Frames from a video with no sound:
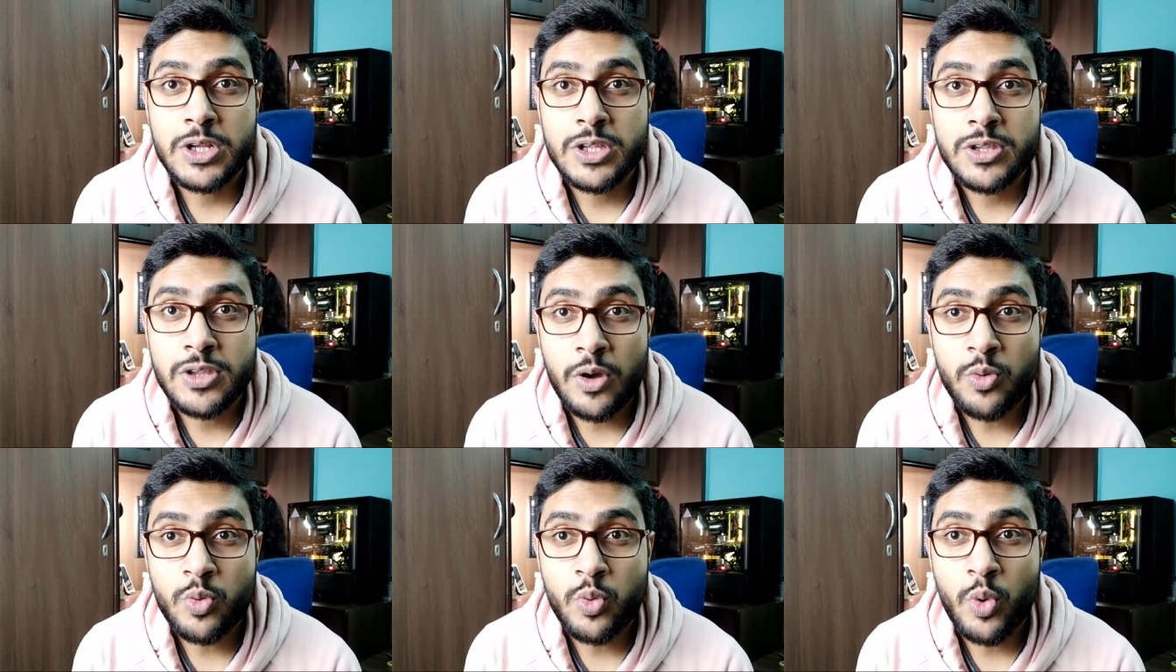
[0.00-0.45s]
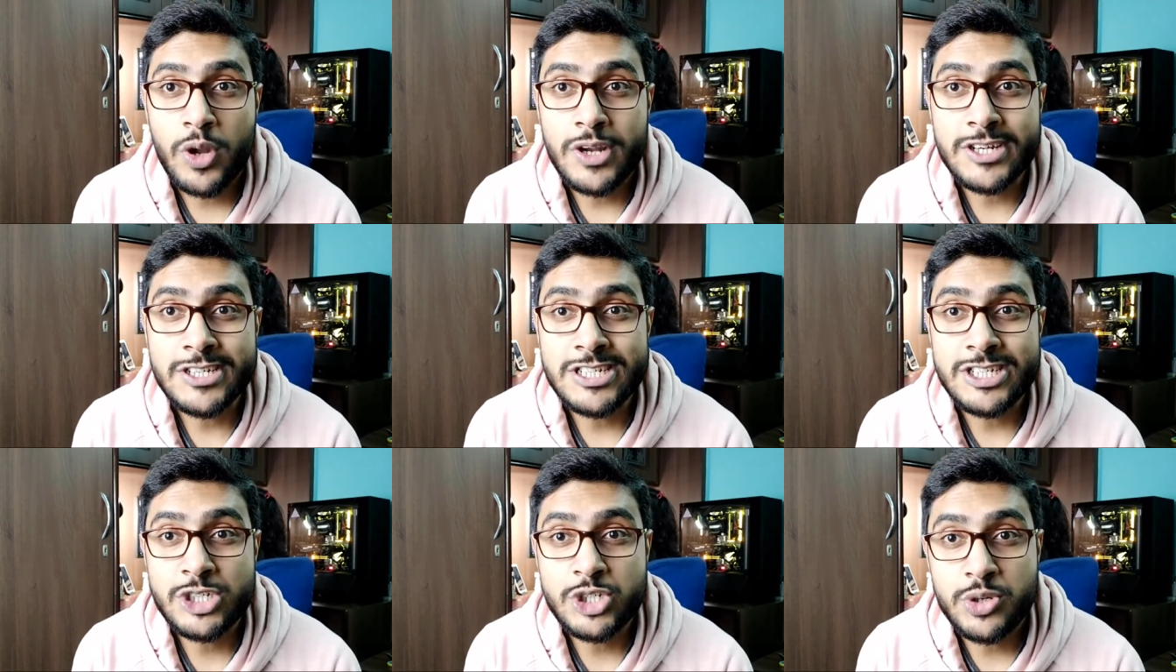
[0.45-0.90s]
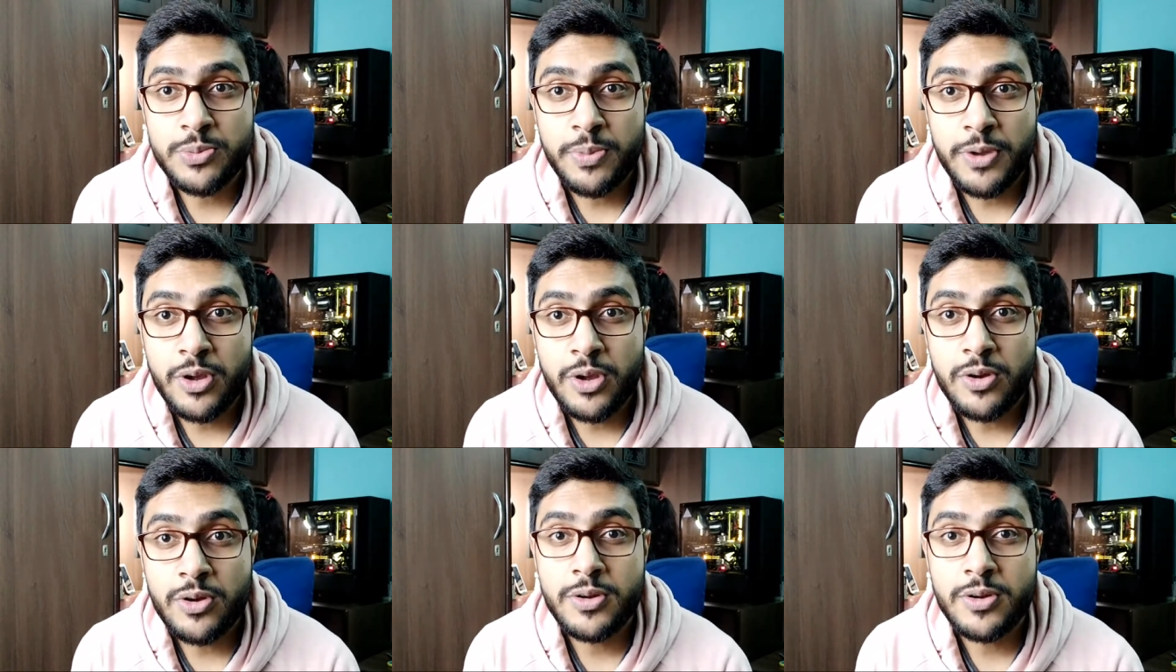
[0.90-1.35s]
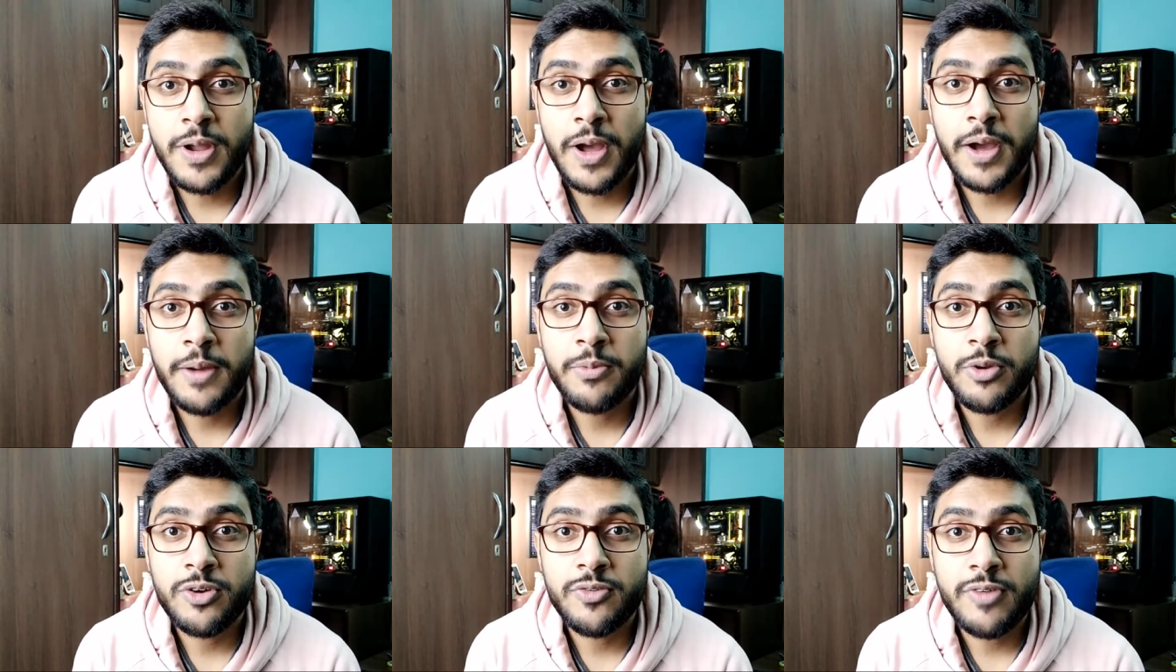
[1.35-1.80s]
Sound quality should be good.
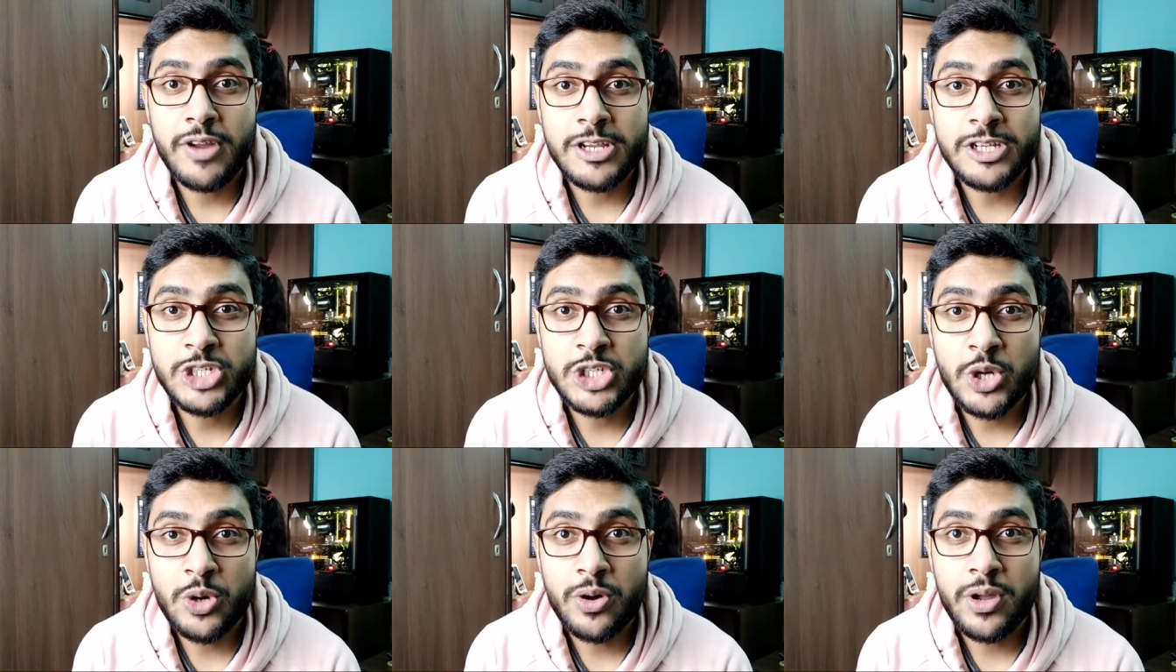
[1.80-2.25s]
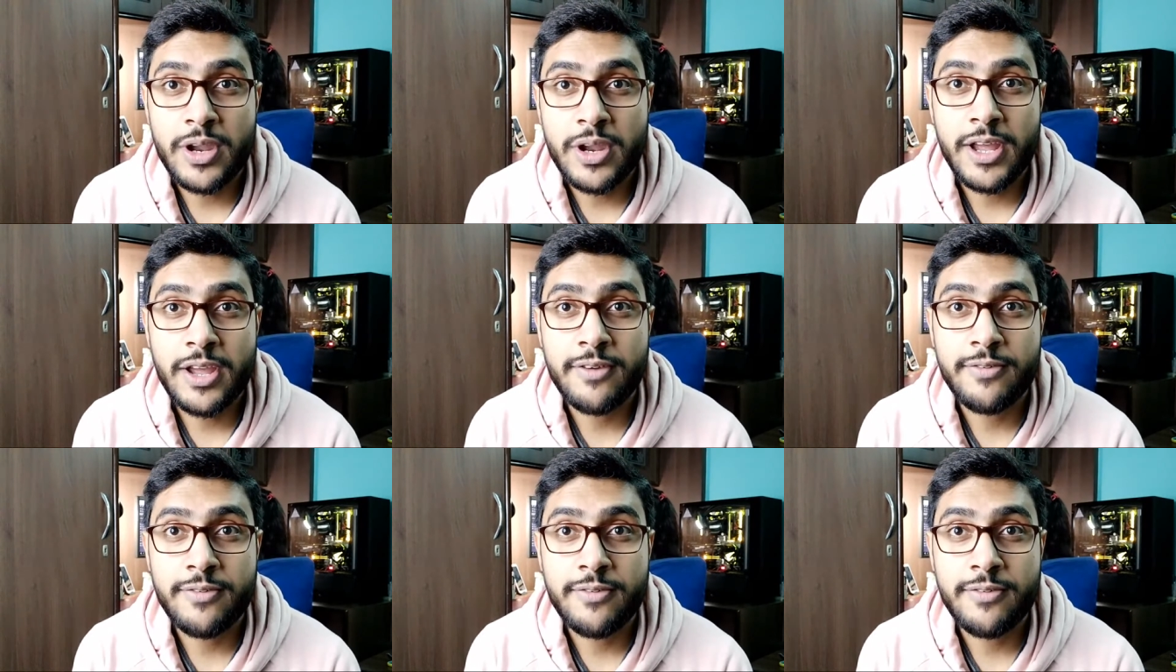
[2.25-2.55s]
I'm not very sure